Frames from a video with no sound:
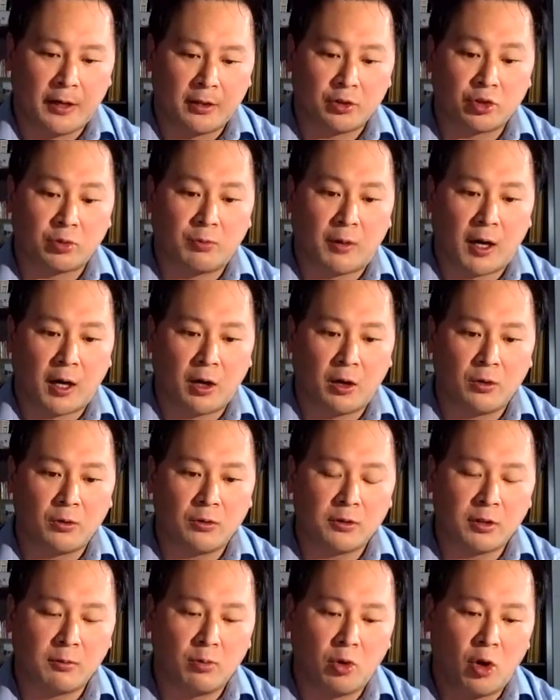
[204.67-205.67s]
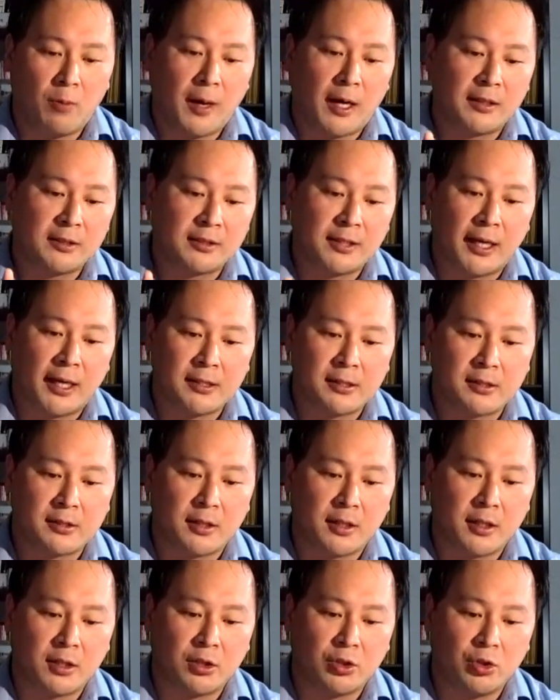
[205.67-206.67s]
Tomorrow, the mobile
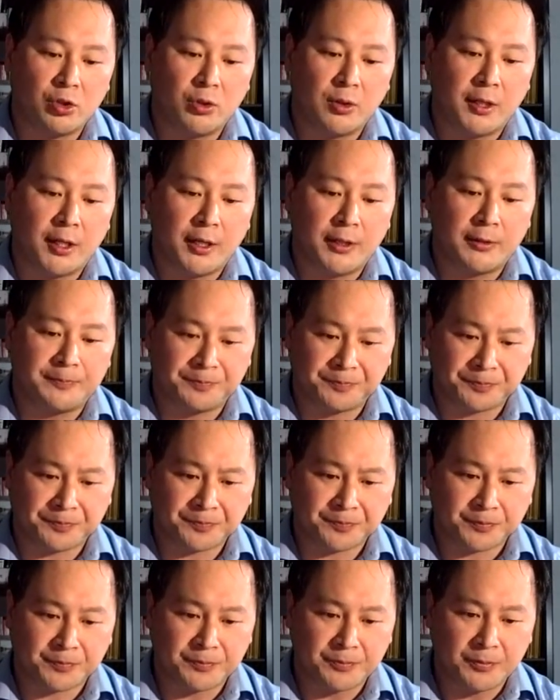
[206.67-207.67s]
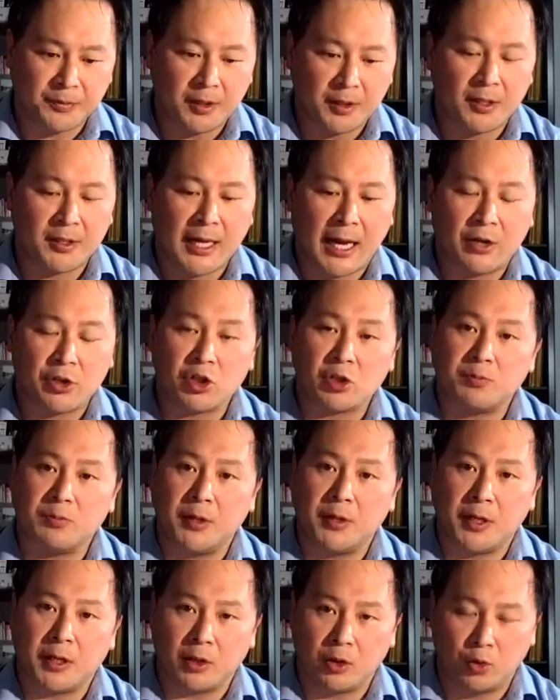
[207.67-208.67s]
testing unit
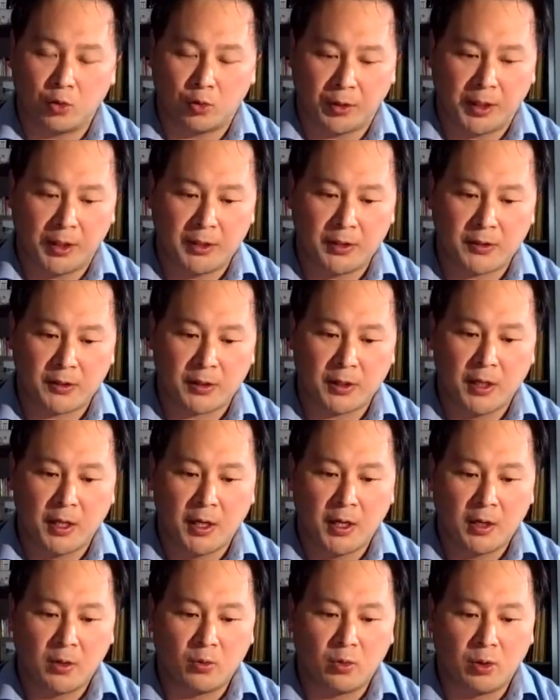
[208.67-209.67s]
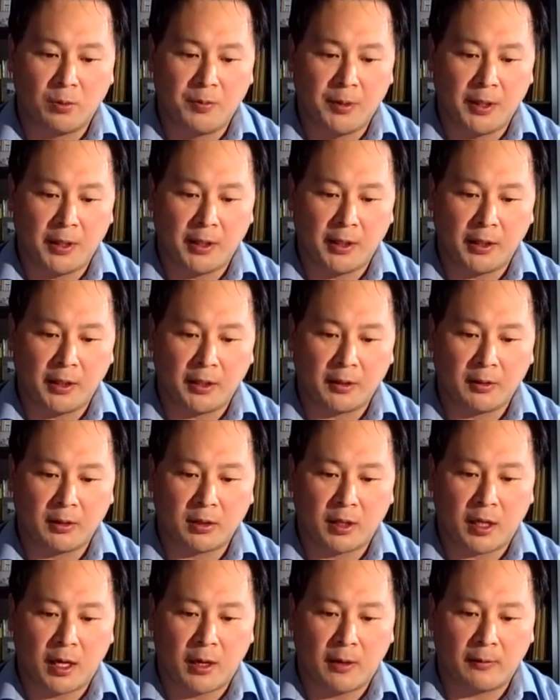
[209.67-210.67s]
announcement in Queens will be
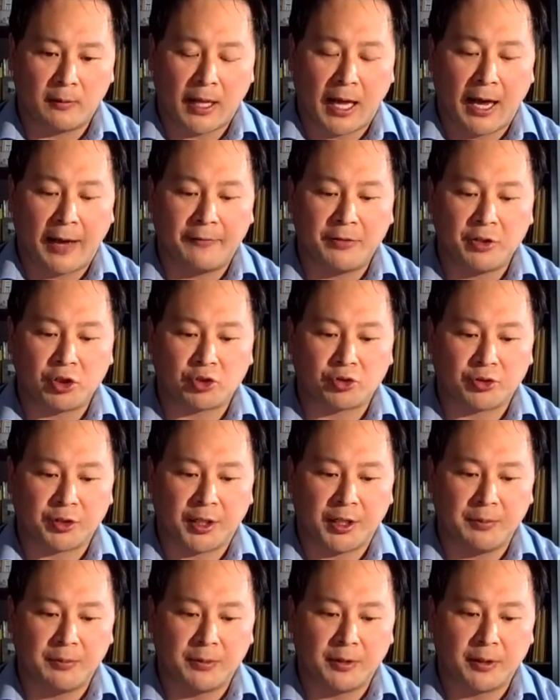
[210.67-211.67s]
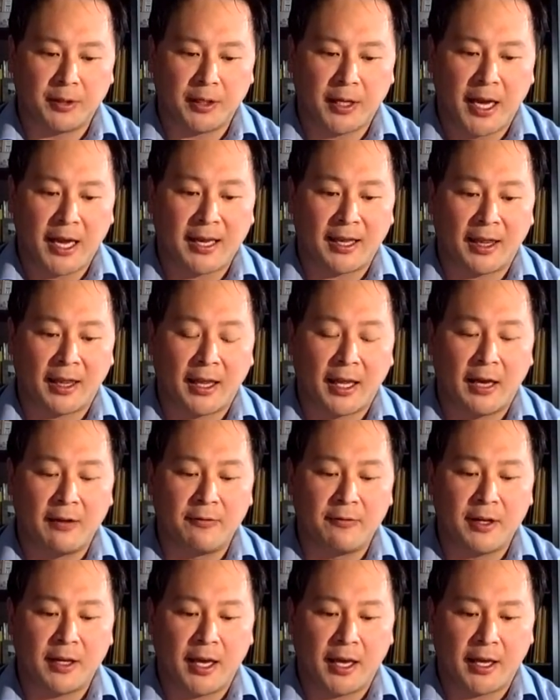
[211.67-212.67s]
live streamed at
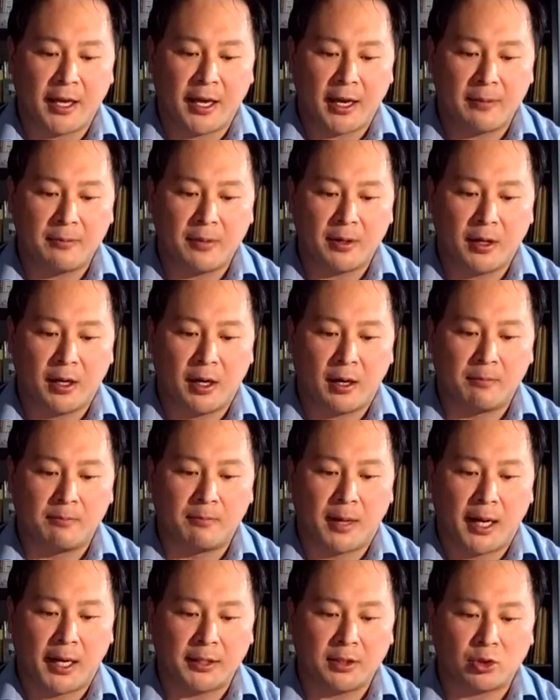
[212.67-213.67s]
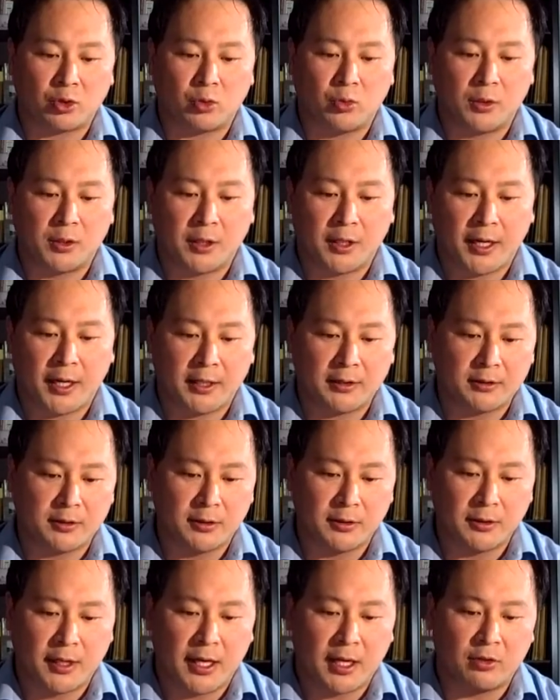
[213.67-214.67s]
11 a.m. on my Twitter
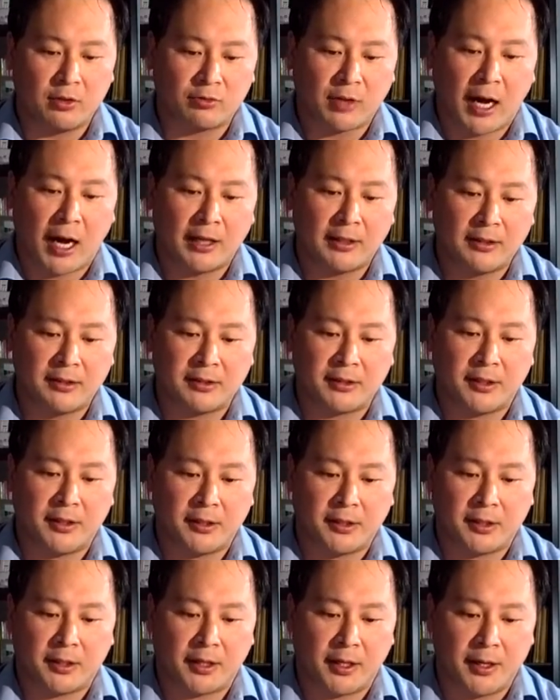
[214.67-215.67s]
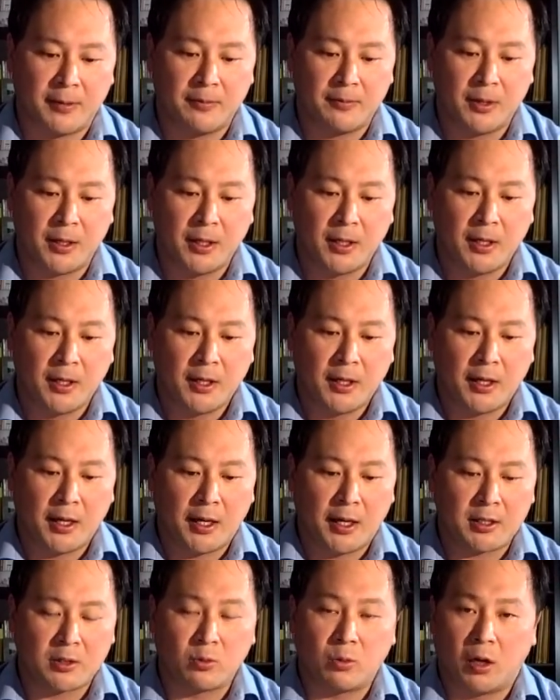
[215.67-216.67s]
handle at Ron T. Kim,
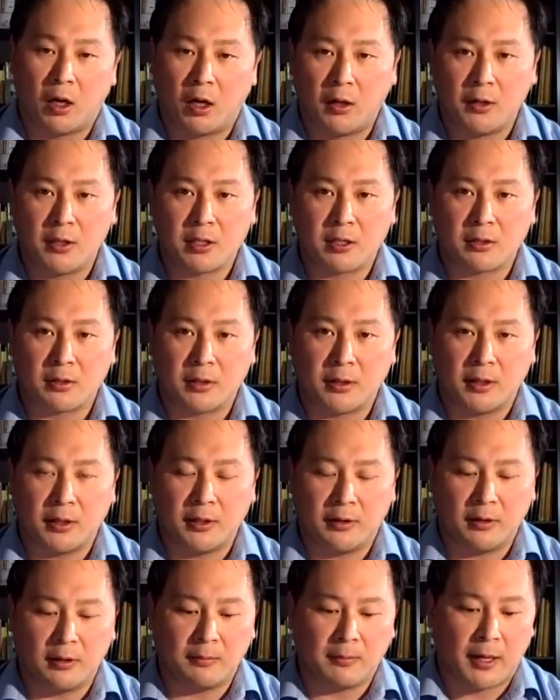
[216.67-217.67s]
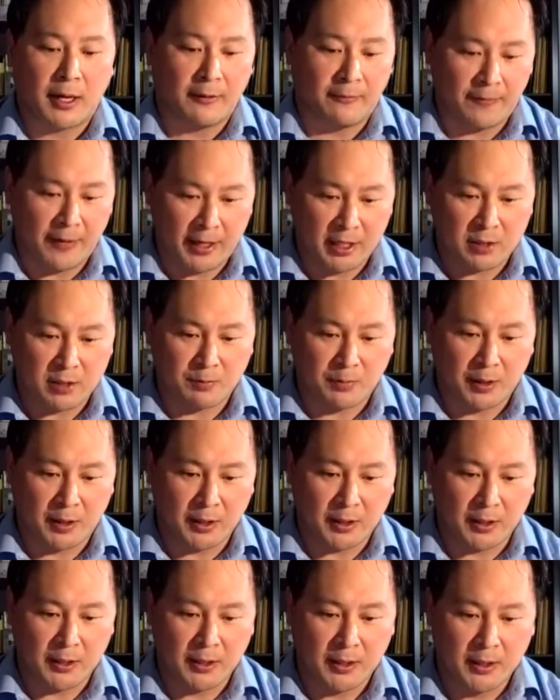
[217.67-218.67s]
as well as my
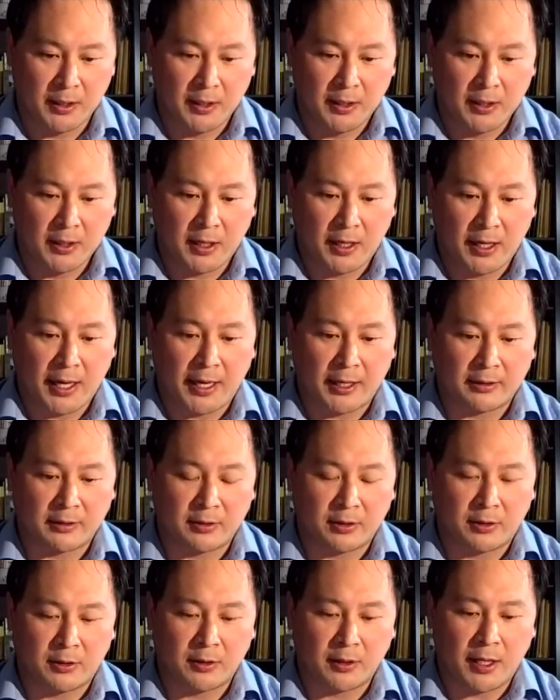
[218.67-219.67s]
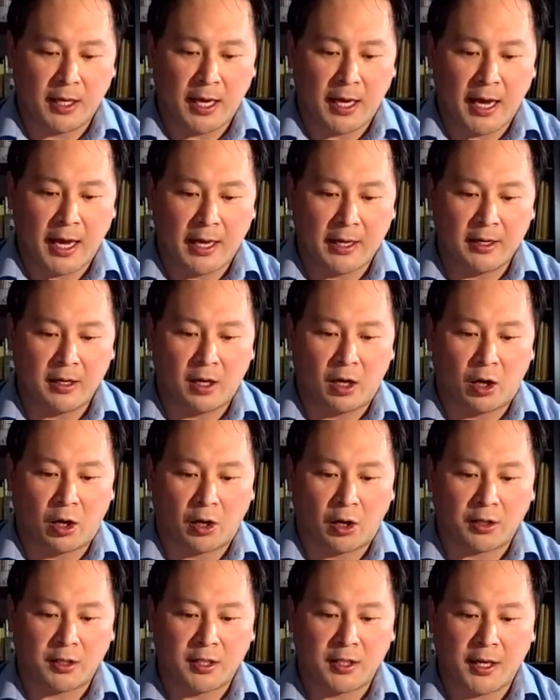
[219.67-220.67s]
Facebook handle at
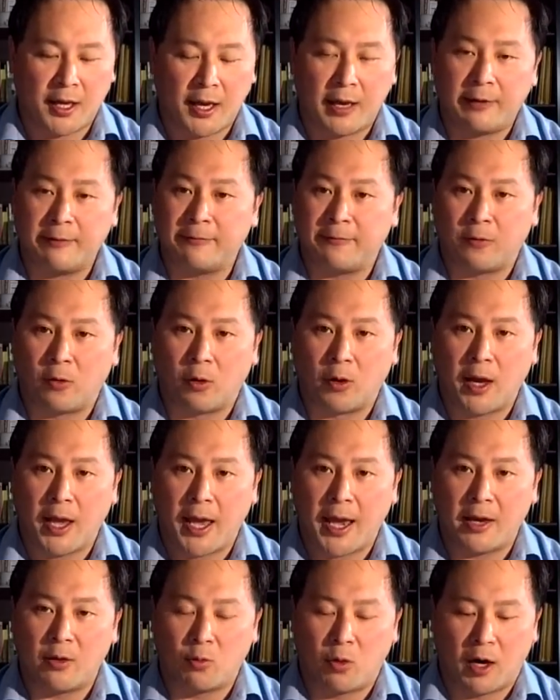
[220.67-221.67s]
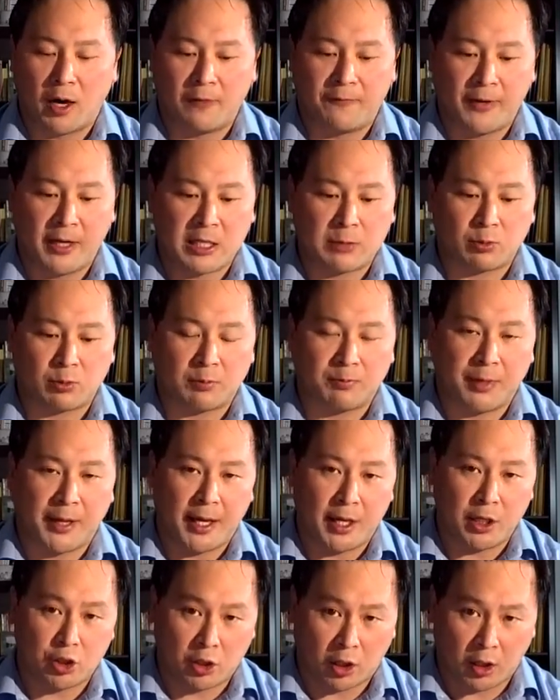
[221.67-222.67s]
RK4NY, Facebook
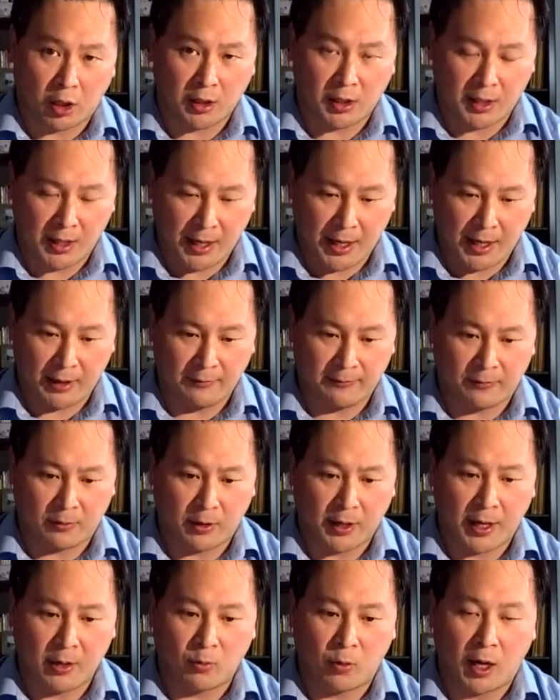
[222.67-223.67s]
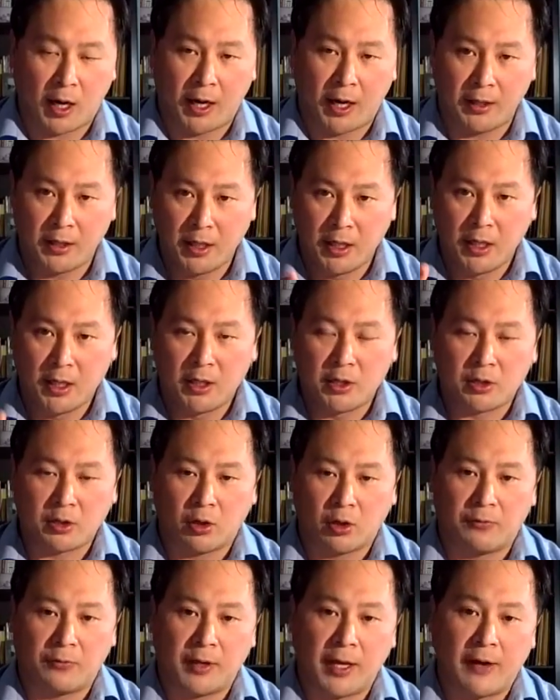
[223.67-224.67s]
page RK4NY.
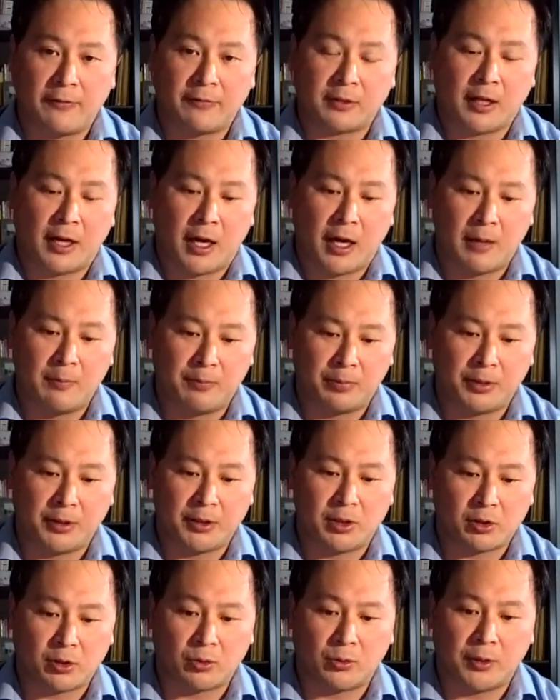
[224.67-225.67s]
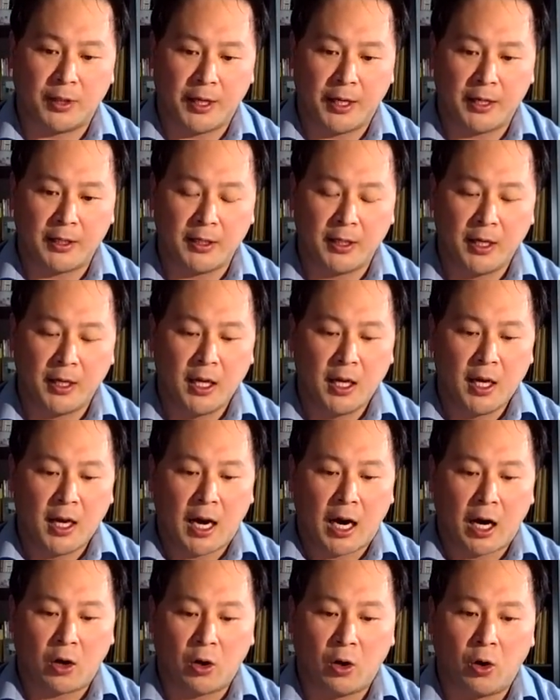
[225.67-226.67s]
So if you have time, please tune in.
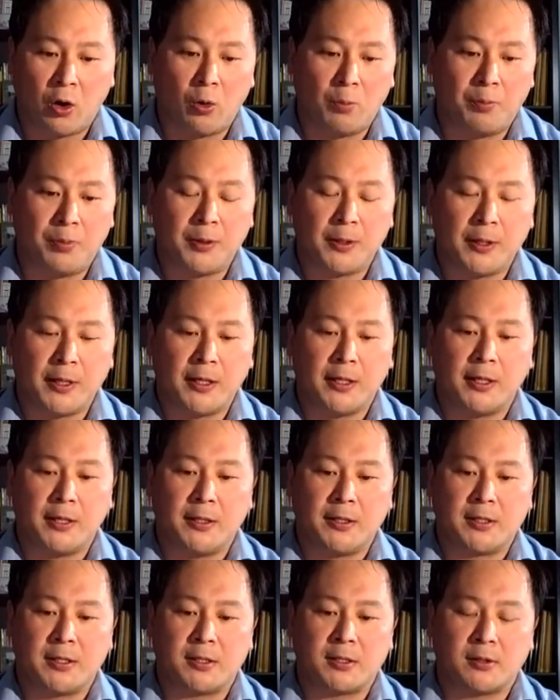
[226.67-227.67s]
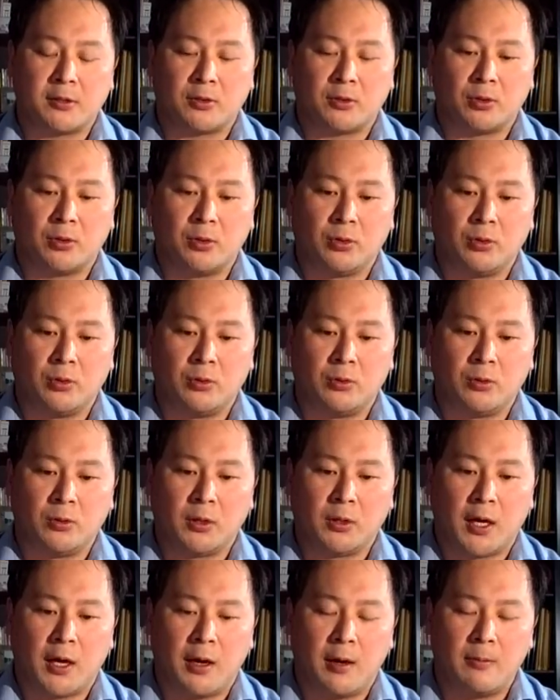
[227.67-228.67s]
Our hope is to
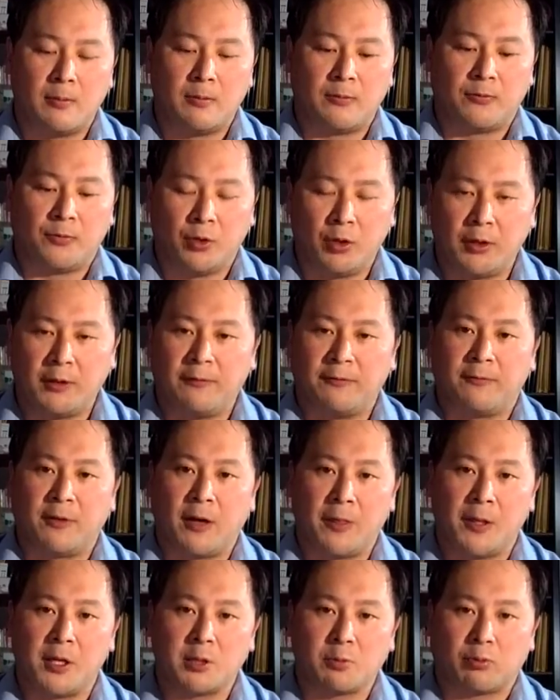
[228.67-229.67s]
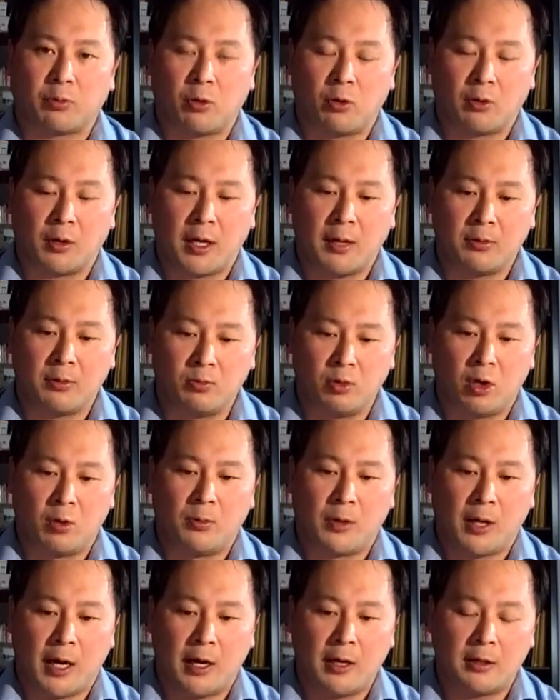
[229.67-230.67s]
fully fund this program, the
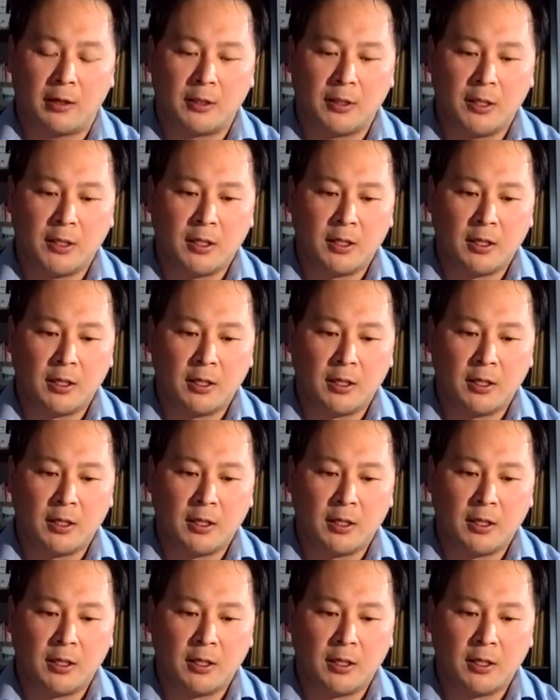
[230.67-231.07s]
mobile